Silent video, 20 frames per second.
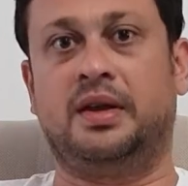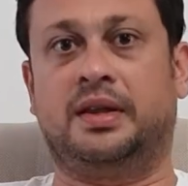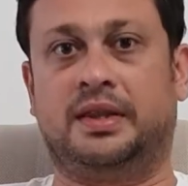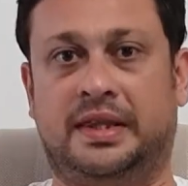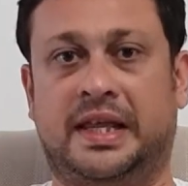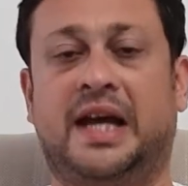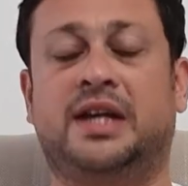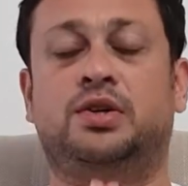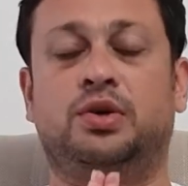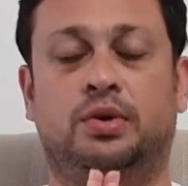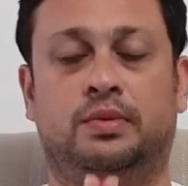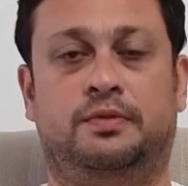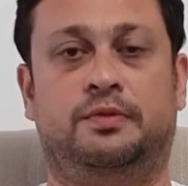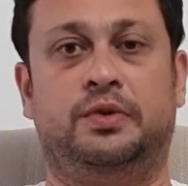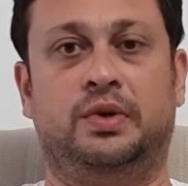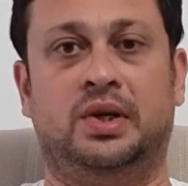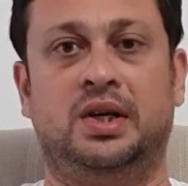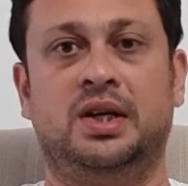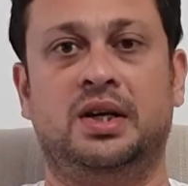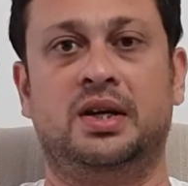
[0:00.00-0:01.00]
That
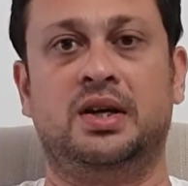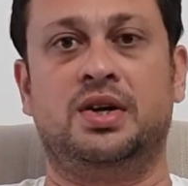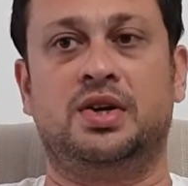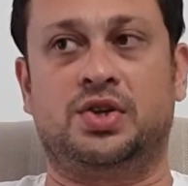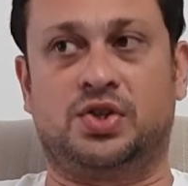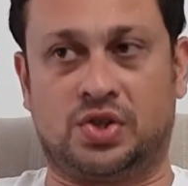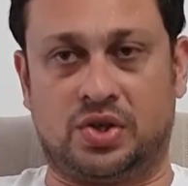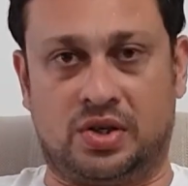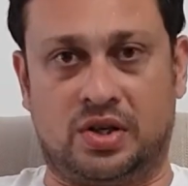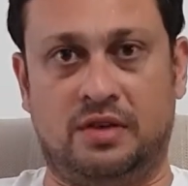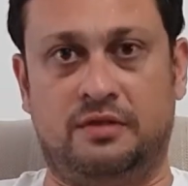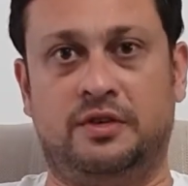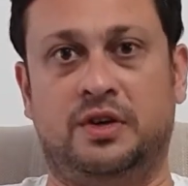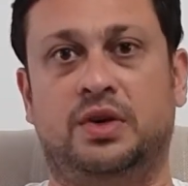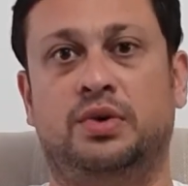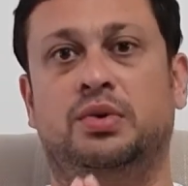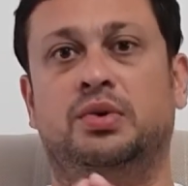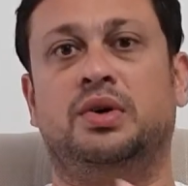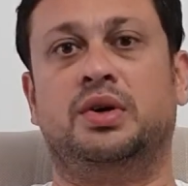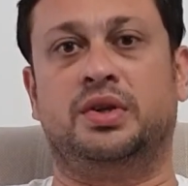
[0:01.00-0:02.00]
hopefully should give
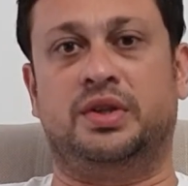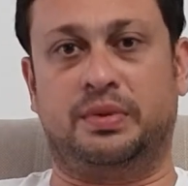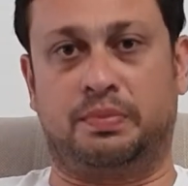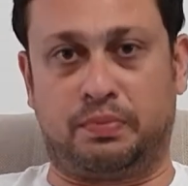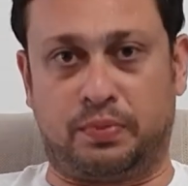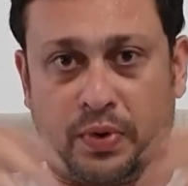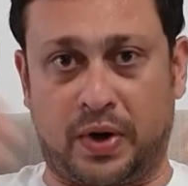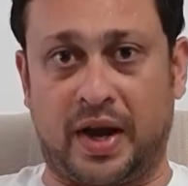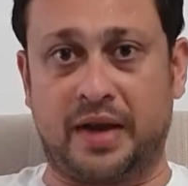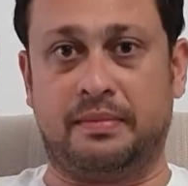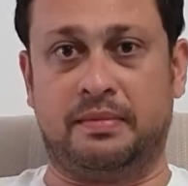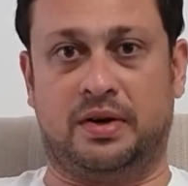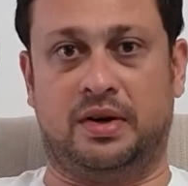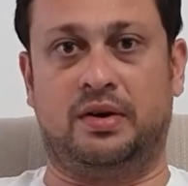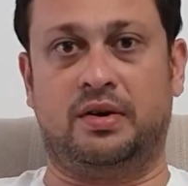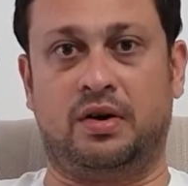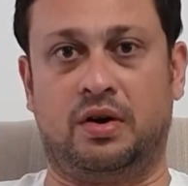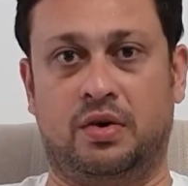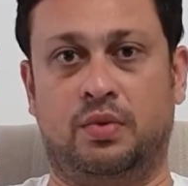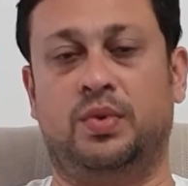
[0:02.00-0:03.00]
you the primer
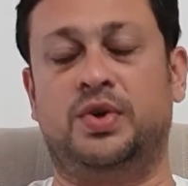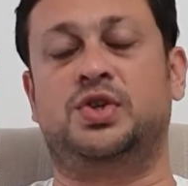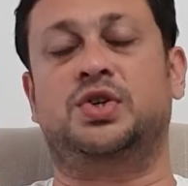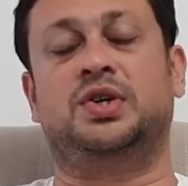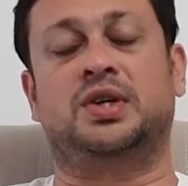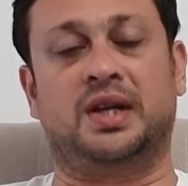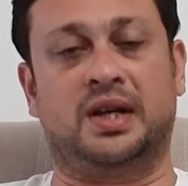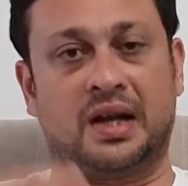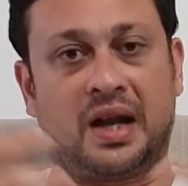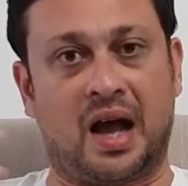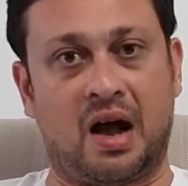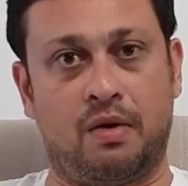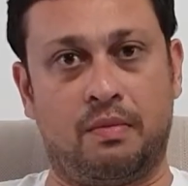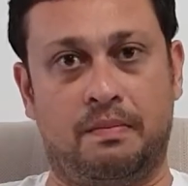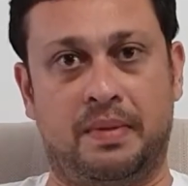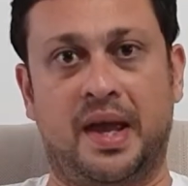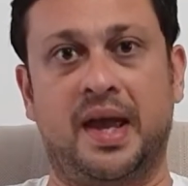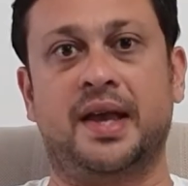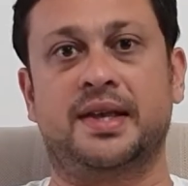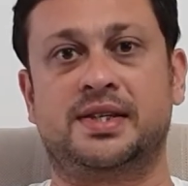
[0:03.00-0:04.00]
on which you can now
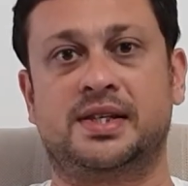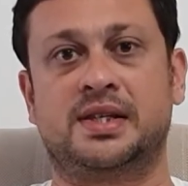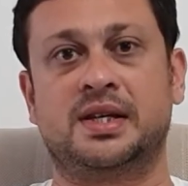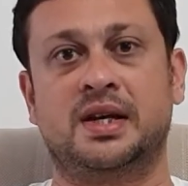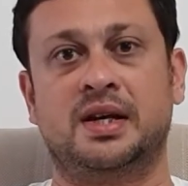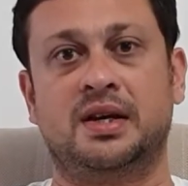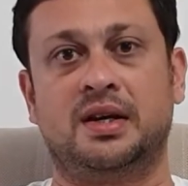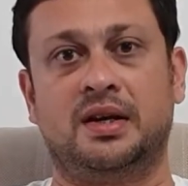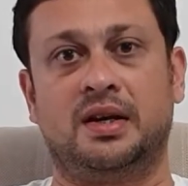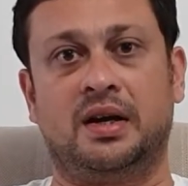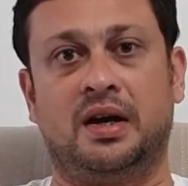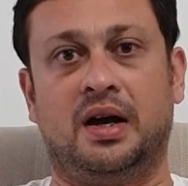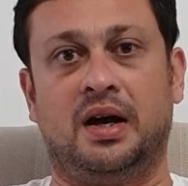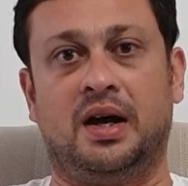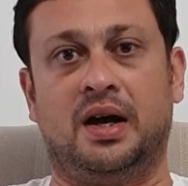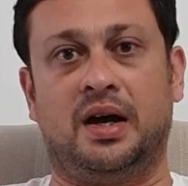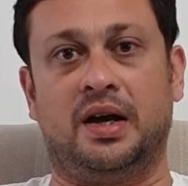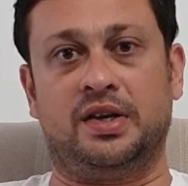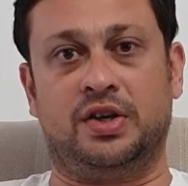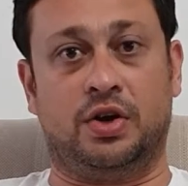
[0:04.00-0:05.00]
base
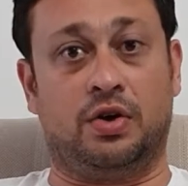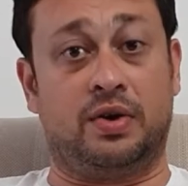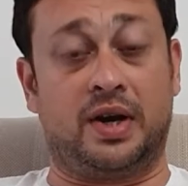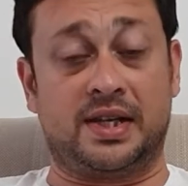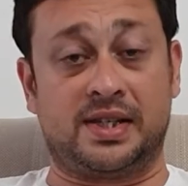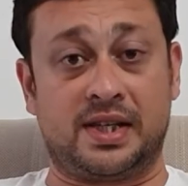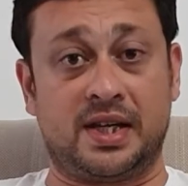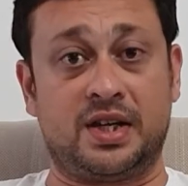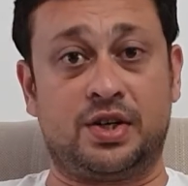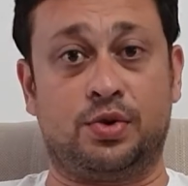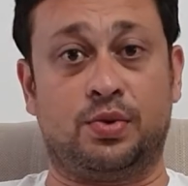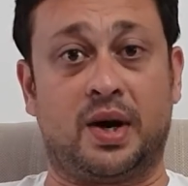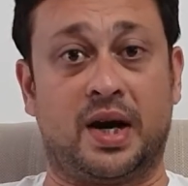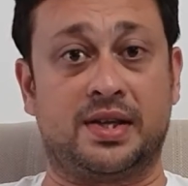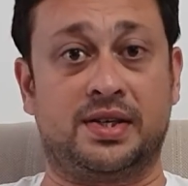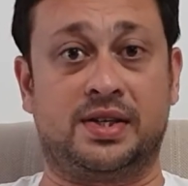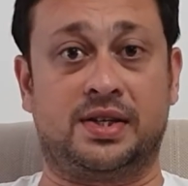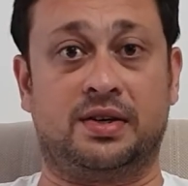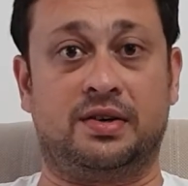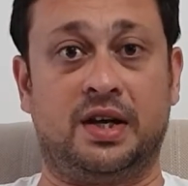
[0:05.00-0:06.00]
your essay to
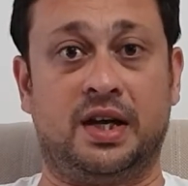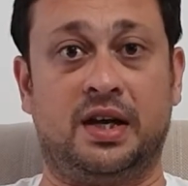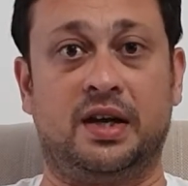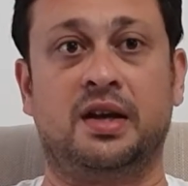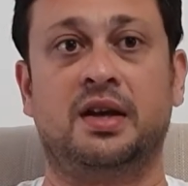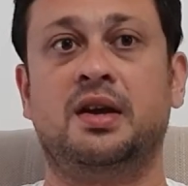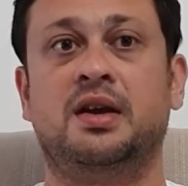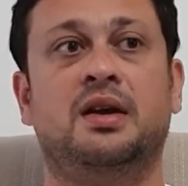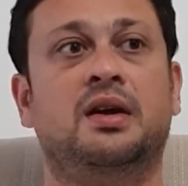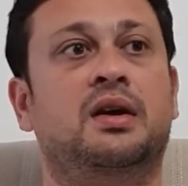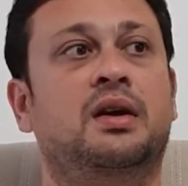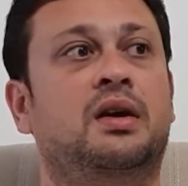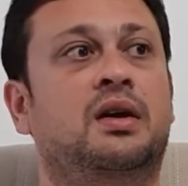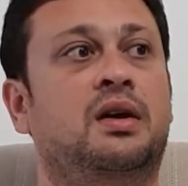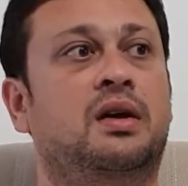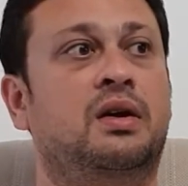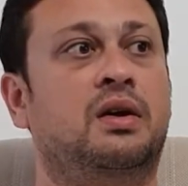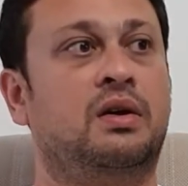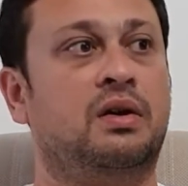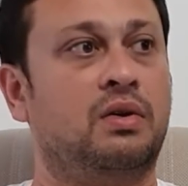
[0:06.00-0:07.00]
answering
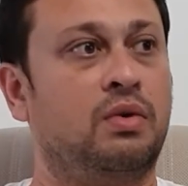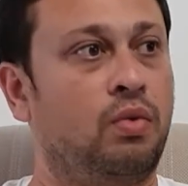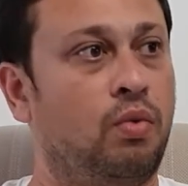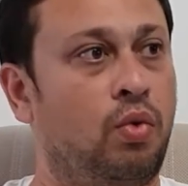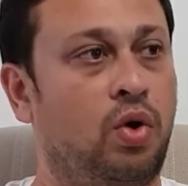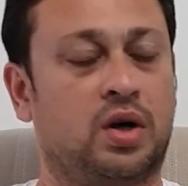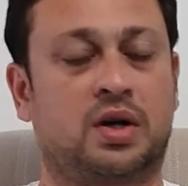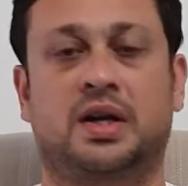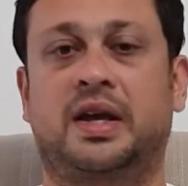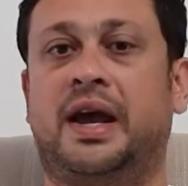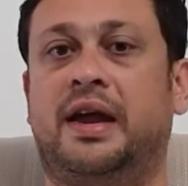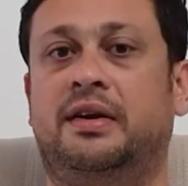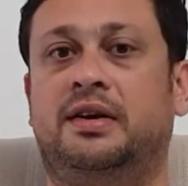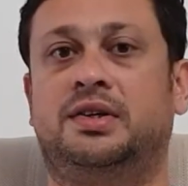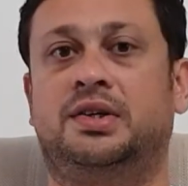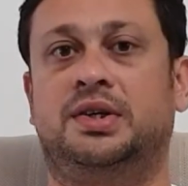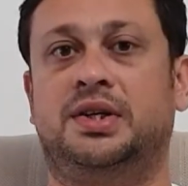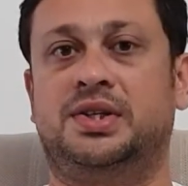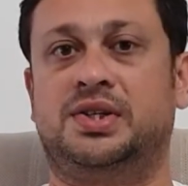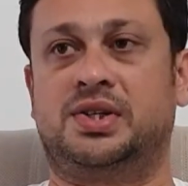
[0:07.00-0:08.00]
what
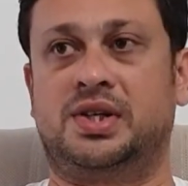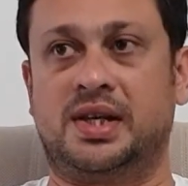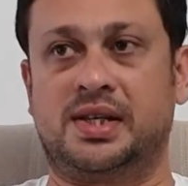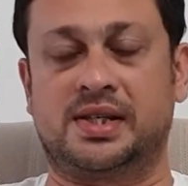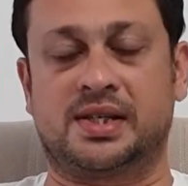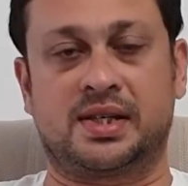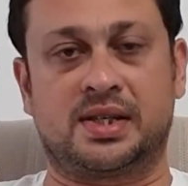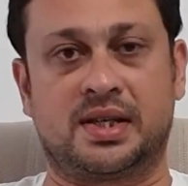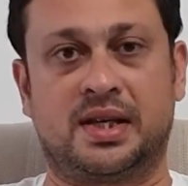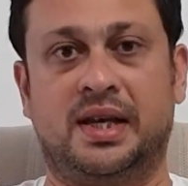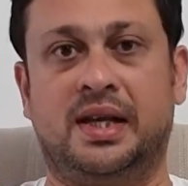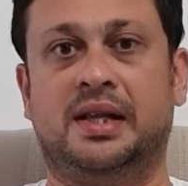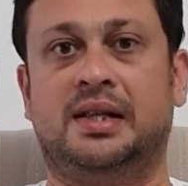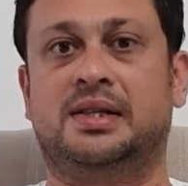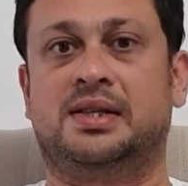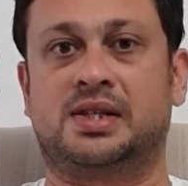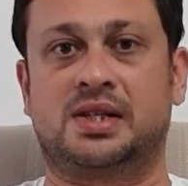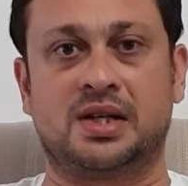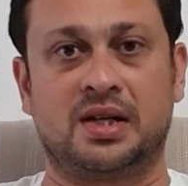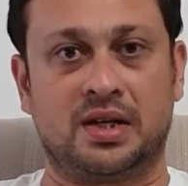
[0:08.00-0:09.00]
characteristics,
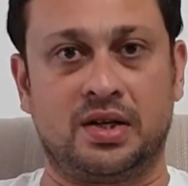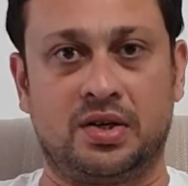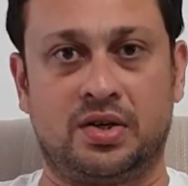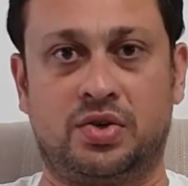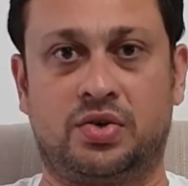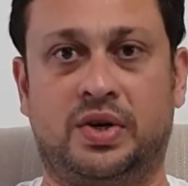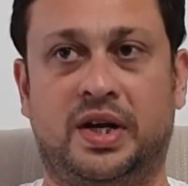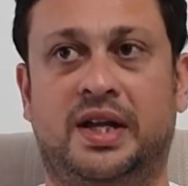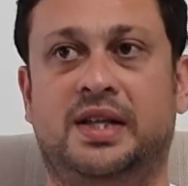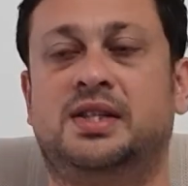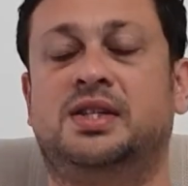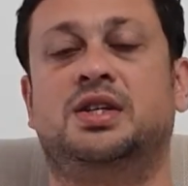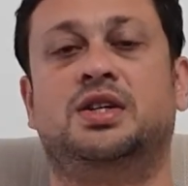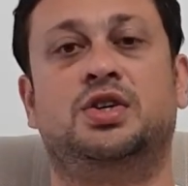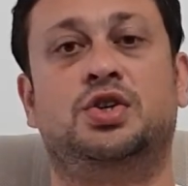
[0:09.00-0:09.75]
skills, traits